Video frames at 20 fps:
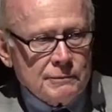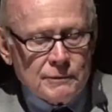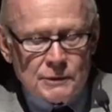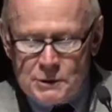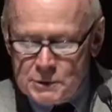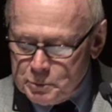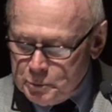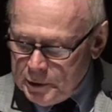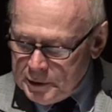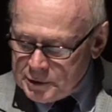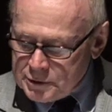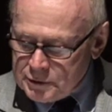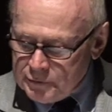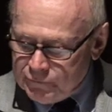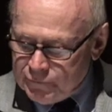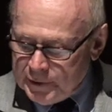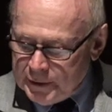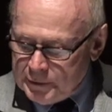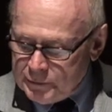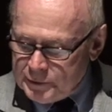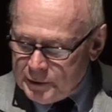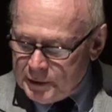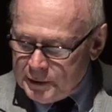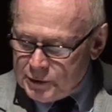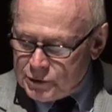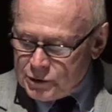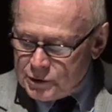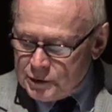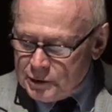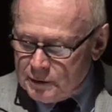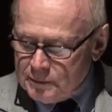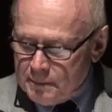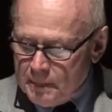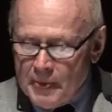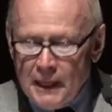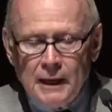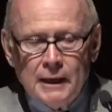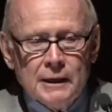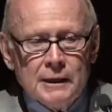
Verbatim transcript: of the Spencer Foundation,